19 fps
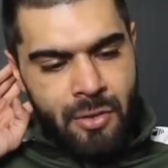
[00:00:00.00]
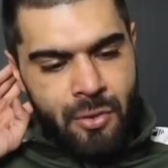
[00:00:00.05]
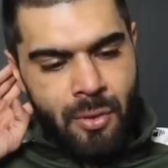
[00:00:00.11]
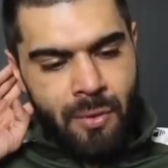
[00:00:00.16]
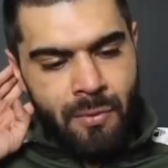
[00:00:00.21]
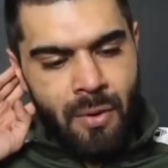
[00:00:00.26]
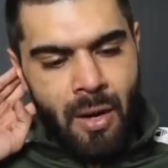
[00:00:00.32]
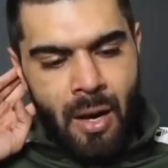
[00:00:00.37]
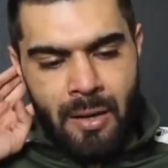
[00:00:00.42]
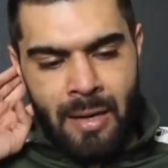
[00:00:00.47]
2
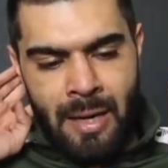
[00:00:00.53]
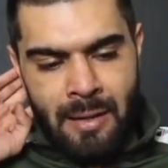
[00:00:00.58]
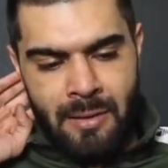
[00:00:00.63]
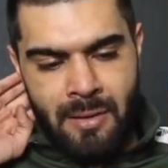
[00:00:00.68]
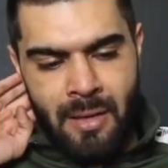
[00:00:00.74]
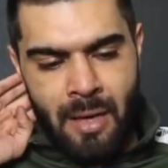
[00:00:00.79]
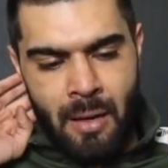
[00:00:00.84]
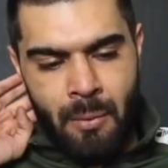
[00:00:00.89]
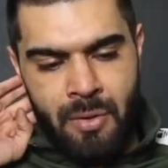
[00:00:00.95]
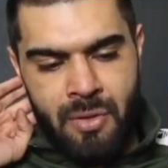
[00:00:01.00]
of lockdown
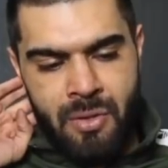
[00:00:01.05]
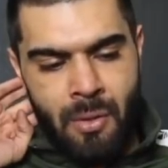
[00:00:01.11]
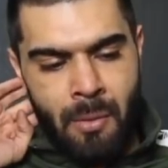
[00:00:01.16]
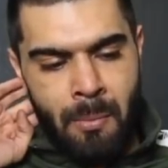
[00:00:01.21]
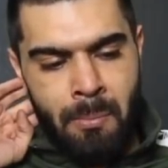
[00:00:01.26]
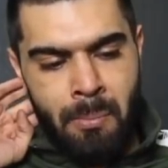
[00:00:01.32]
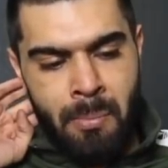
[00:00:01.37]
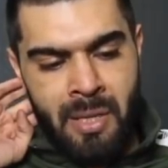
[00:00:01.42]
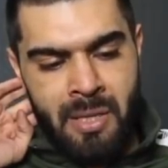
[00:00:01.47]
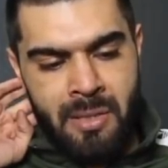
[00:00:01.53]
today, with
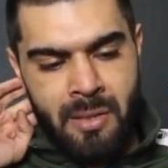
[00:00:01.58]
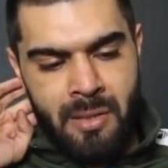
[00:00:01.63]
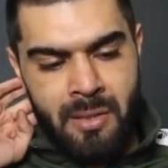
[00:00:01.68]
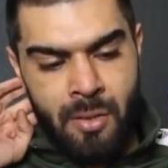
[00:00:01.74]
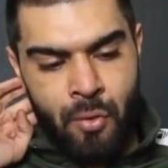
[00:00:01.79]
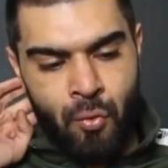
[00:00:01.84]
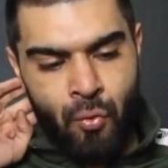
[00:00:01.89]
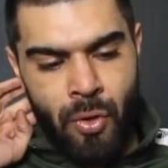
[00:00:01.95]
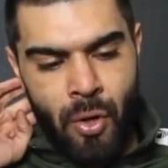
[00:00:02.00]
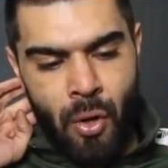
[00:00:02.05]
some
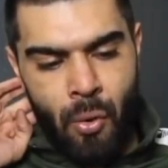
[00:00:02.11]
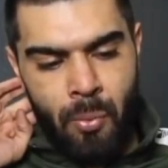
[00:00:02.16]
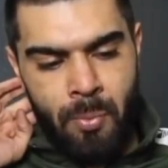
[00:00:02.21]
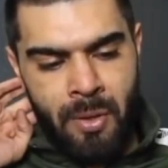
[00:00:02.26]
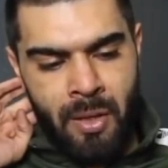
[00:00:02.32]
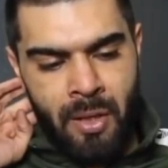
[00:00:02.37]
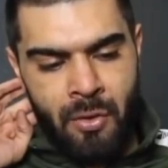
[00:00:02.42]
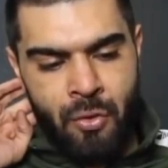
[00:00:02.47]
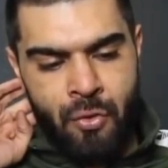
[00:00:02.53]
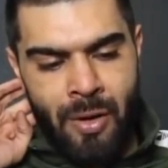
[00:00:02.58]
businesses
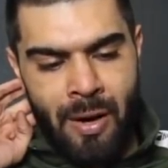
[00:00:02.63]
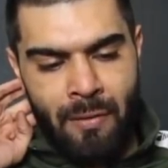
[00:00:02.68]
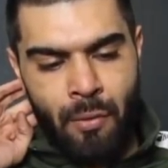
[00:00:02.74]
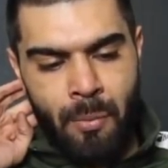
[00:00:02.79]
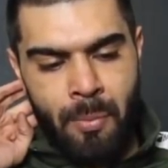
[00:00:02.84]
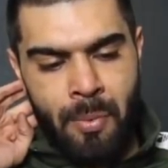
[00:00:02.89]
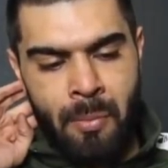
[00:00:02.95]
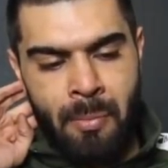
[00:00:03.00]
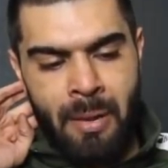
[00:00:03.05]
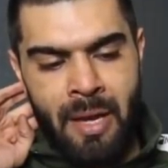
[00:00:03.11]
reopening and
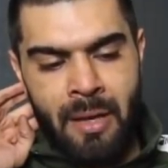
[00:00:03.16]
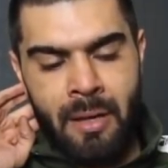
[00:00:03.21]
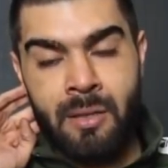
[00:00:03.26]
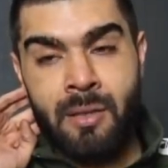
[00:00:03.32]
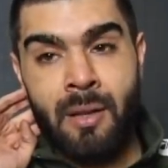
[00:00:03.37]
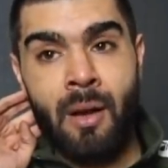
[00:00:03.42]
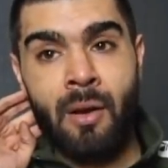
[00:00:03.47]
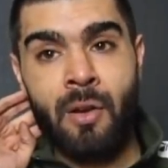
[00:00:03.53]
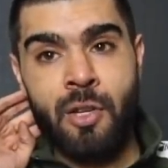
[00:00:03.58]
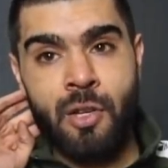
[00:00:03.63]
travel permitted
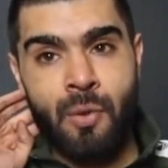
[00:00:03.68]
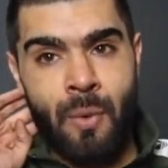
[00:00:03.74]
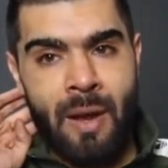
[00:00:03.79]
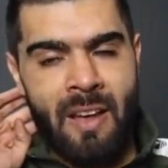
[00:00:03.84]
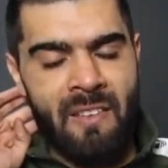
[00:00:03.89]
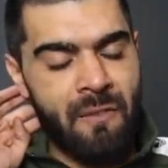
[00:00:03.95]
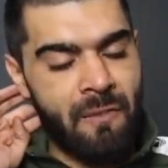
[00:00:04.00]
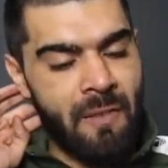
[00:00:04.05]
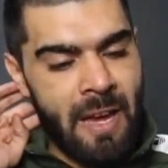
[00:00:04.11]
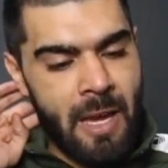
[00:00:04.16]
as long as you
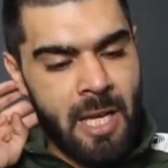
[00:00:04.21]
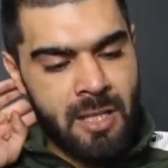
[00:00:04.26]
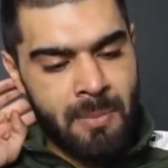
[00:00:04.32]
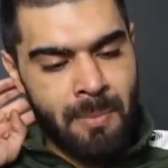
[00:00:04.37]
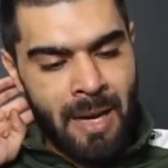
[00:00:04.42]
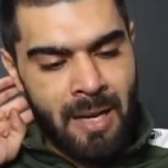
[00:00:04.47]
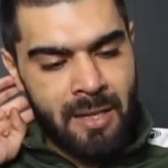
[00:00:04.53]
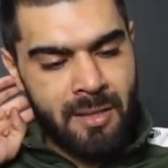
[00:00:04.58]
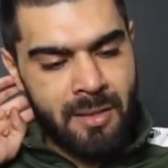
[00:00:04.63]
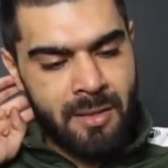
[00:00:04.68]
wear face
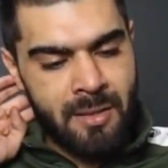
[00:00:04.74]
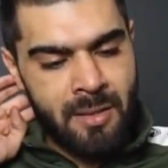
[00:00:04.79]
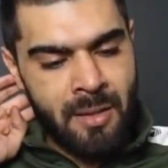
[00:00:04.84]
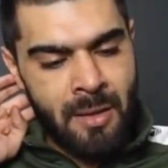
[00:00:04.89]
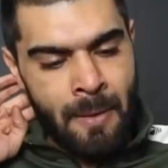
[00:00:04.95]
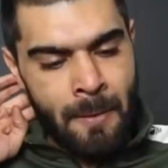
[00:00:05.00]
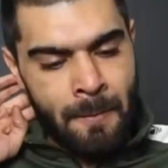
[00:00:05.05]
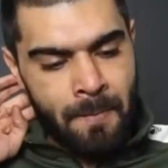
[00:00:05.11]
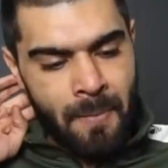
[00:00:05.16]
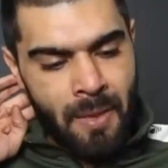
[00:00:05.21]
masks.
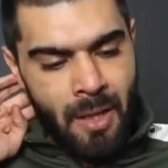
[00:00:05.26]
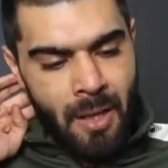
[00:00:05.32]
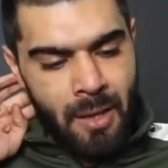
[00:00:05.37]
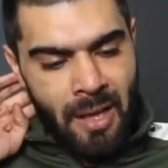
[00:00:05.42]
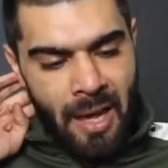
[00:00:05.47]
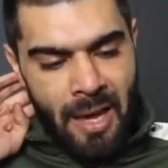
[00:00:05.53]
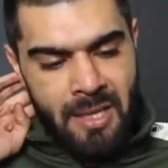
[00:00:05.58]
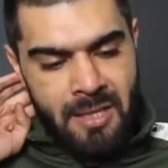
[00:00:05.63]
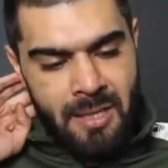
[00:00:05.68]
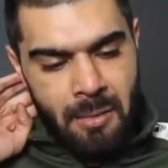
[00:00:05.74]

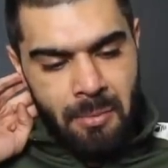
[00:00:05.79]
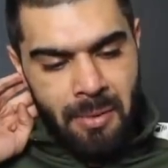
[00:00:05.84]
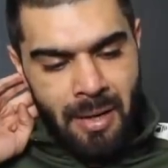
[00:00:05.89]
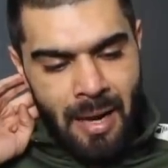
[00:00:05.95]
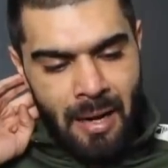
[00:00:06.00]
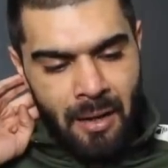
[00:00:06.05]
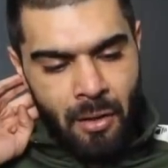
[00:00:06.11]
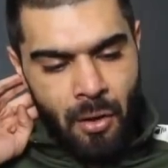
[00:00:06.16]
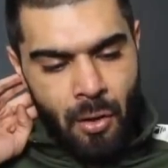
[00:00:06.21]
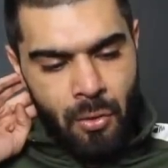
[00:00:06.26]
The AC
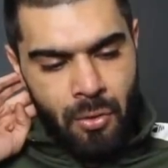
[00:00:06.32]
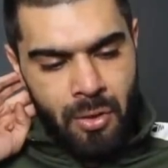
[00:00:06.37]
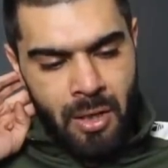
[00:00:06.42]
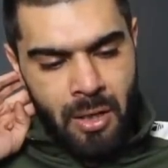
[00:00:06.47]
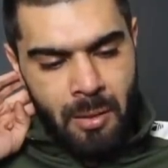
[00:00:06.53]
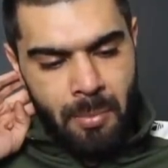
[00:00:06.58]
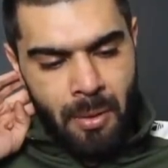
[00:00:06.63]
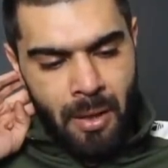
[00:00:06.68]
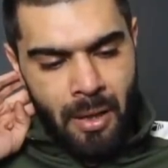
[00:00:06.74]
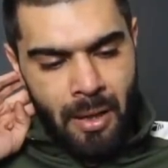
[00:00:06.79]
Milan
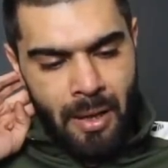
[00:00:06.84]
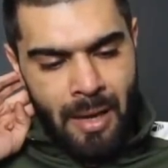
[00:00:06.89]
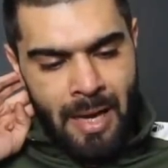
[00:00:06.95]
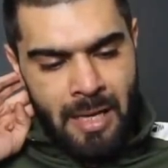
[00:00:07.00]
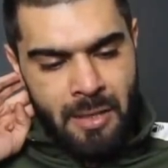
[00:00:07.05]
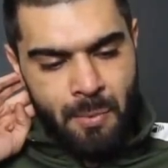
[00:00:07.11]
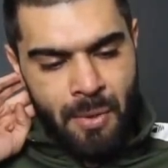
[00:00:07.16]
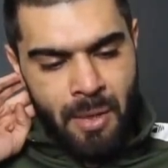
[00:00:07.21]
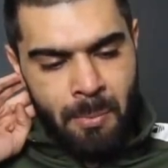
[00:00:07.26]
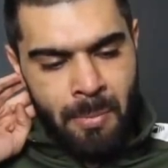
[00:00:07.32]
goalkeeper
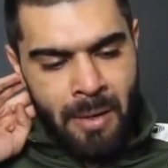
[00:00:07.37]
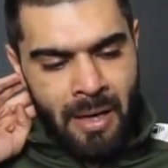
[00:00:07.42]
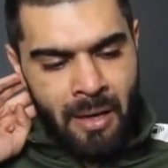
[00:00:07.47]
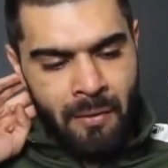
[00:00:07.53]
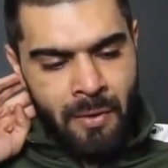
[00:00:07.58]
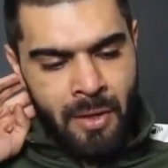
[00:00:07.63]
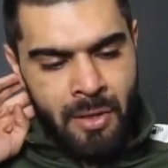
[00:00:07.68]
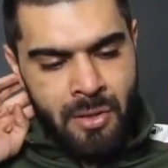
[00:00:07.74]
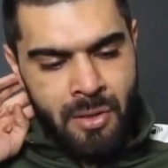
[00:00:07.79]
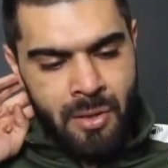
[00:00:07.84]
Asmir
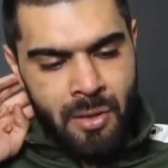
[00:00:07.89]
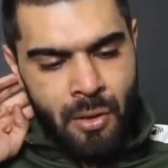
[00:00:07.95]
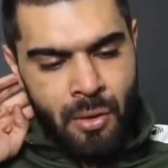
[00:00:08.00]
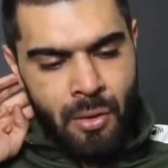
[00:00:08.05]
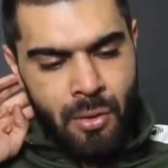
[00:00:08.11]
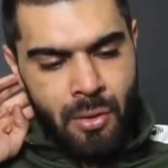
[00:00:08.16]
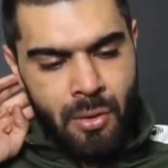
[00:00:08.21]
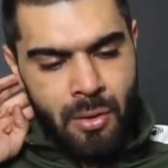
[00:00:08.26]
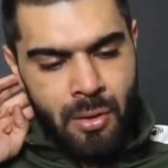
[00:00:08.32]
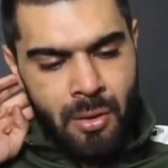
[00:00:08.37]
Begovic
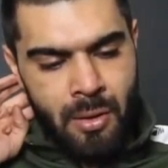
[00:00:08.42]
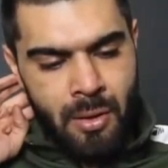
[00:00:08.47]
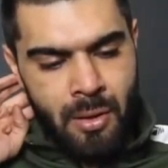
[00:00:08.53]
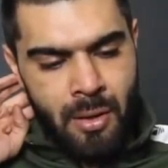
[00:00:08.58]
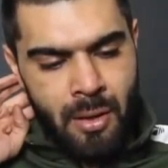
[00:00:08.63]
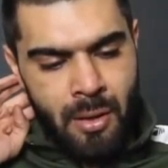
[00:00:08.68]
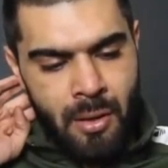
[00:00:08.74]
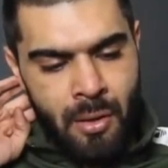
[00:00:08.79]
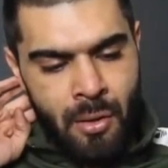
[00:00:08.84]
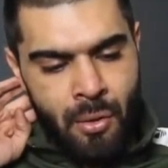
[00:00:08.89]

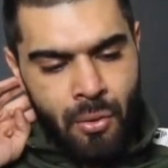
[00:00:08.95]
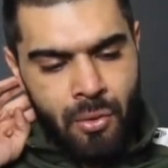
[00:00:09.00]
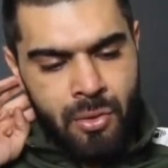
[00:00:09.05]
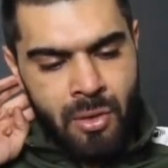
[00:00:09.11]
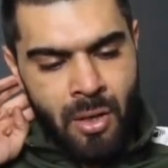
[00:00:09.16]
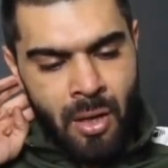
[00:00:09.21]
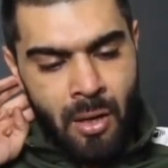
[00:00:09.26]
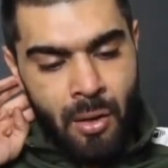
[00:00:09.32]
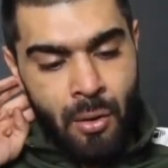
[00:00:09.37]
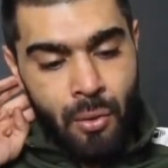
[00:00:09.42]

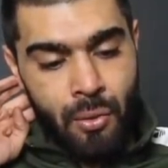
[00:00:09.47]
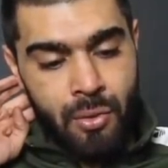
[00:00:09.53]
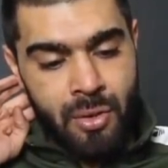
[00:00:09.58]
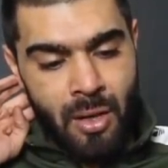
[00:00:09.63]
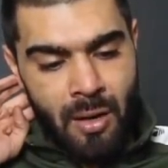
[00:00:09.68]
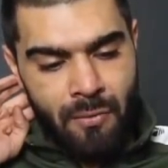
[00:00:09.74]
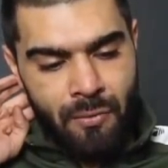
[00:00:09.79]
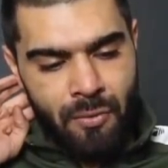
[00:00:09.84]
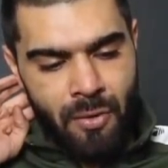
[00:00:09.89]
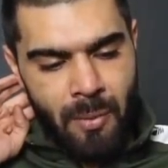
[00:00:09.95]
looks
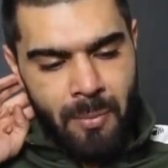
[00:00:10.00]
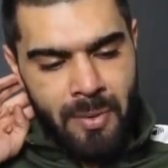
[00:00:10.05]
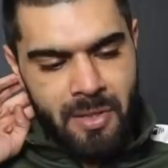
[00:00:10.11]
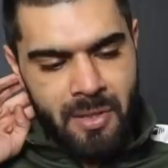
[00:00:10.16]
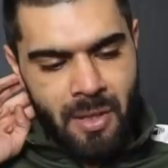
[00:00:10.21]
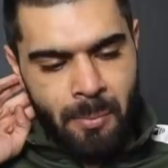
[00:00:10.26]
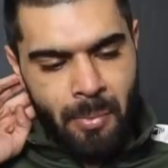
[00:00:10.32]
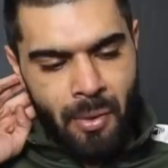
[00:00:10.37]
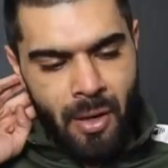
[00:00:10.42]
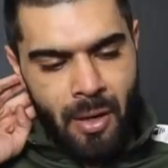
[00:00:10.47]
on from his
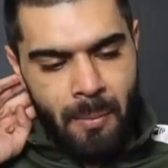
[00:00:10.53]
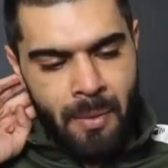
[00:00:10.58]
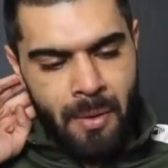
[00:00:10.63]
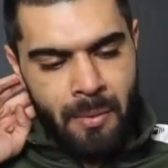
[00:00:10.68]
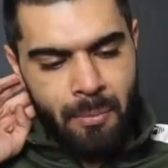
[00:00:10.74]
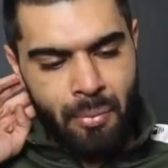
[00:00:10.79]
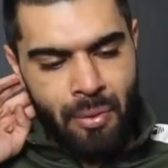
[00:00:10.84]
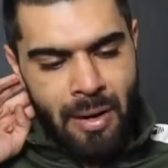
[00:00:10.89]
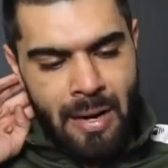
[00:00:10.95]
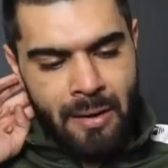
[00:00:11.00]

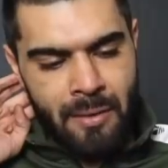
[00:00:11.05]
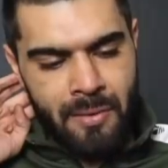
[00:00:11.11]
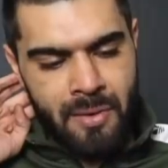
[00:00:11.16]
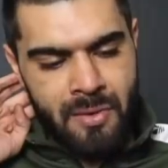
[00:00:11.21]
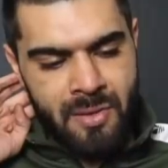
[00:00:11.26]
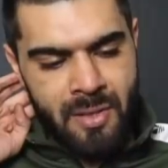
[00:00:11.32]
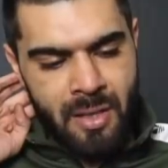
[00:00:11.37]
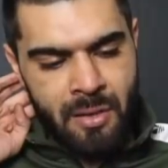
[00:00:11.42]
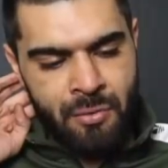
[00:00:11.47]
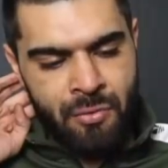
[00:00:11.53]
apartment, proud of the
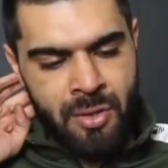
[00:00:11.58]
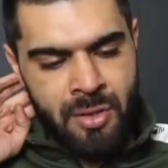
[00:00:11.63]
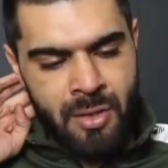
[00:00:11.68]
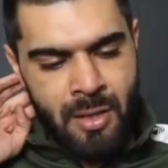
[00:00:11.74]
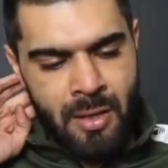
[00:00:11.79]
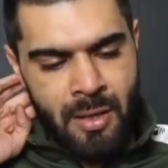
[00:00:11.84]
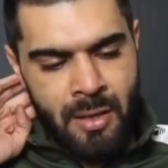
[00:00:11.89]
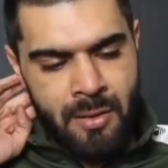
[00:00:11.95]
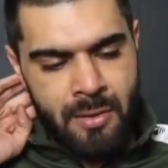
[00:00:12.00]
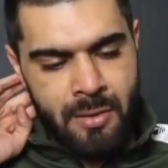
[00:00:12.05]
city's
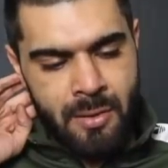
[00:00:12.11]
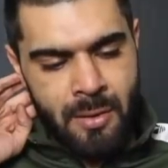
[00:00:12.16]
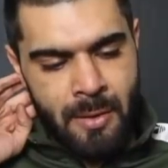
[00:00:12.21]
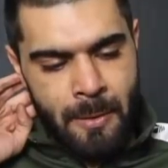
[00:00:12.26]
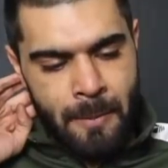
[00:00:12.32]
resilience.